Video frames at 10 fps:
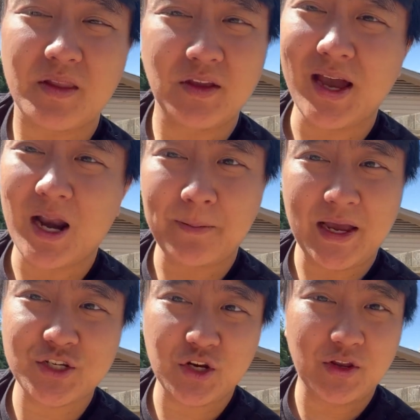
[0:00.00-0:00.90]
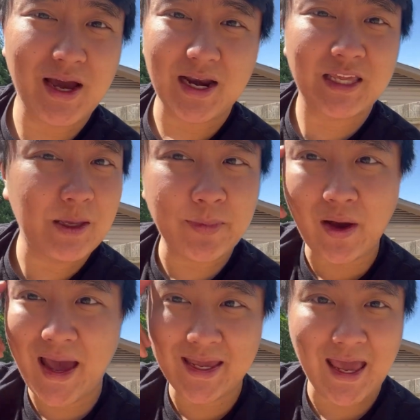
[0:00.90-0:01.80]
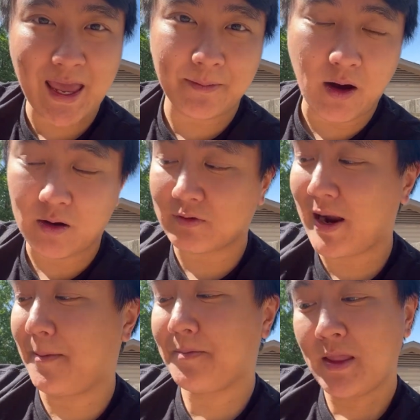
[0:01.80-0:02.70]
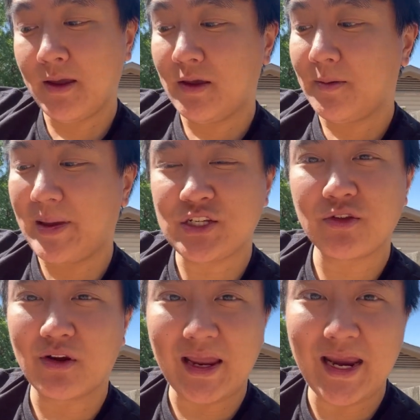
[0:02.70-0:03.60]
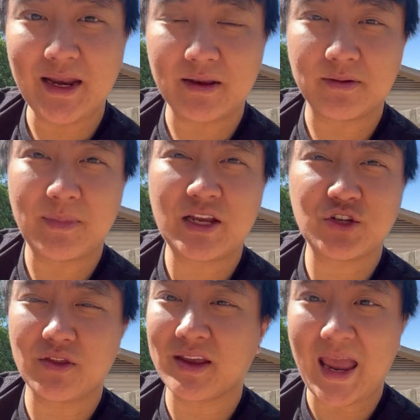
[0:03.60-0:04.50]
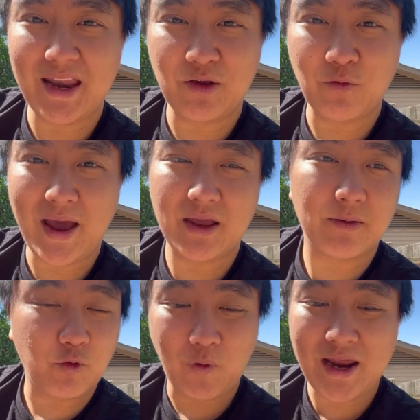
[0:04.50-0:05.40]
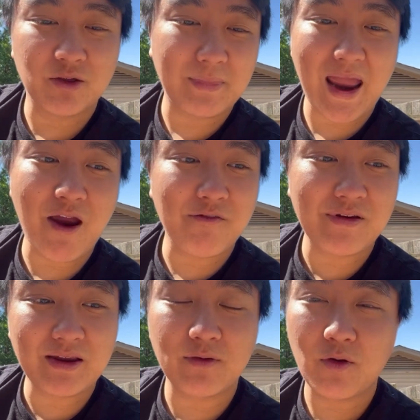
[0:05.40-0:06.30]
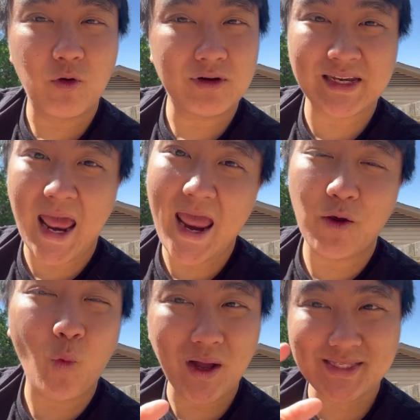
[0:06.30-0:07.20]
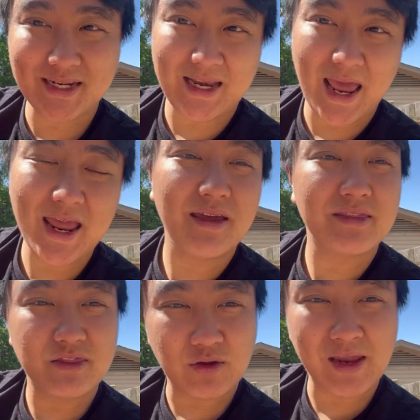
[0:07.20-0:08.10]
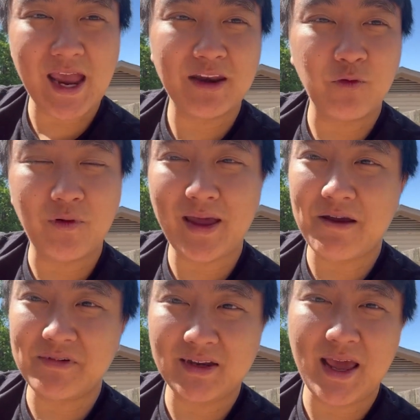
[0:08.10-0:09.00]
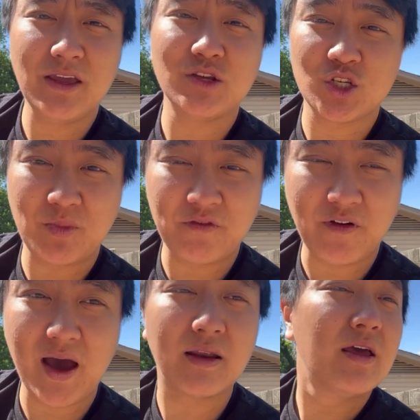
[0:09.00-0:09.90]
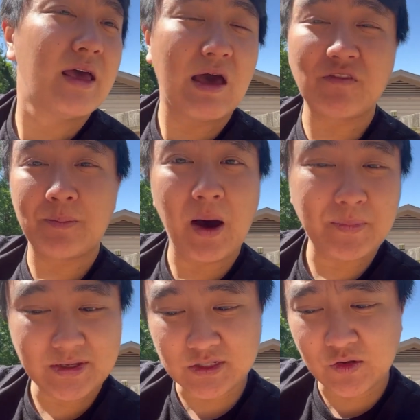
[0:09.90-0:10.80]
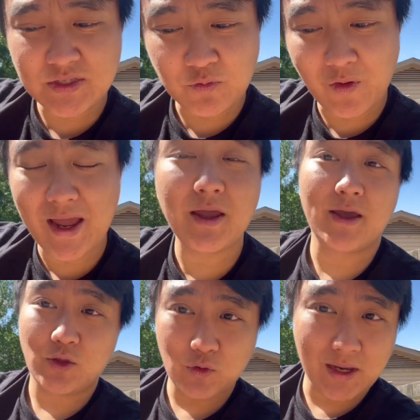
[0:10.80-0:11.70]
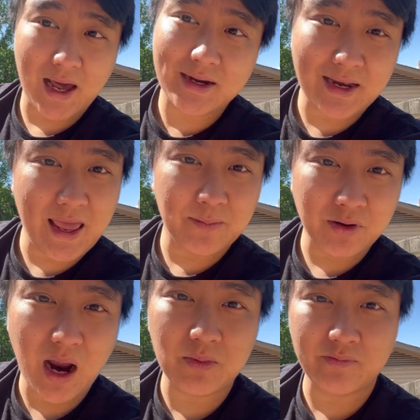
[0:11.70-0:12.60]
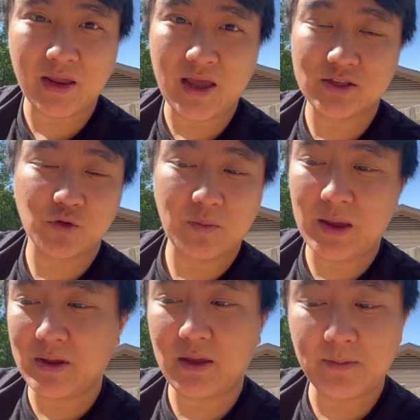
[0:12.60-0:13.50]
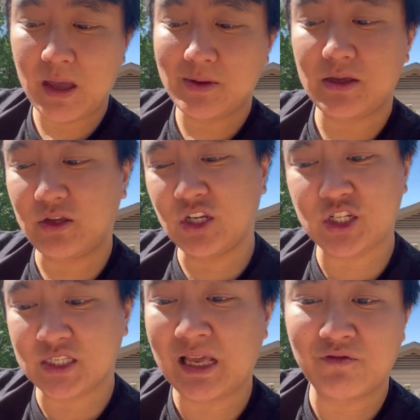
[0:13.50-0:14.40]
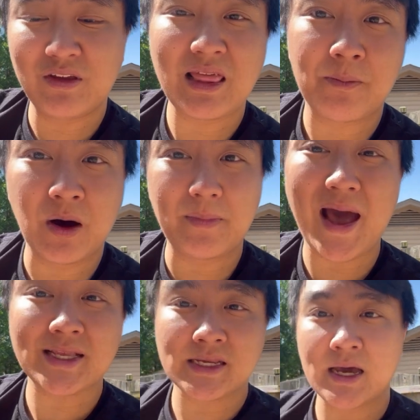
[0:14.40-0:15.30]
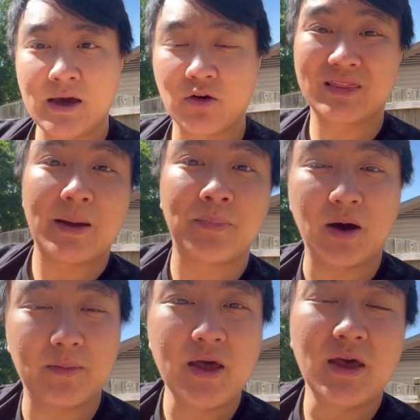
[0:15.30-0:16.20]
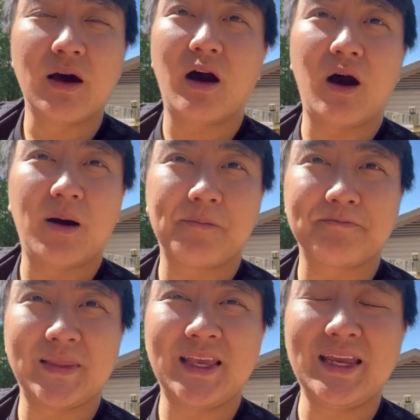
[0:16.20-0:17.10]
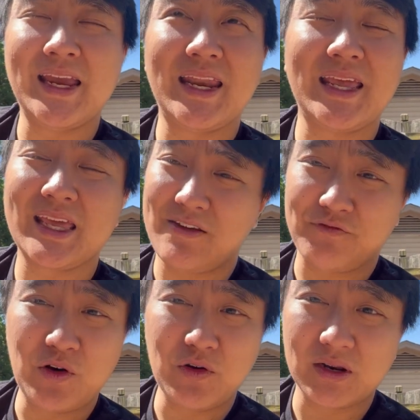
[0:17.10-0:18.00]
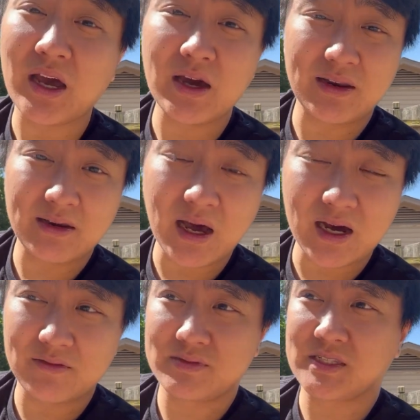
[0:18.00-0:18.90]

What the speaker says: You gotta make sure, you gotta keep your A game on, right? Make sure they're eating, make sure they're gaining weight. Weigh them every day. Once a day, they're gaining weight every day, you should be fine. If a puppy is losing weight, you got a damn problem in your hands. Or maybe you just didn't feed that pup as good, or that pup, he didn't get food good enough.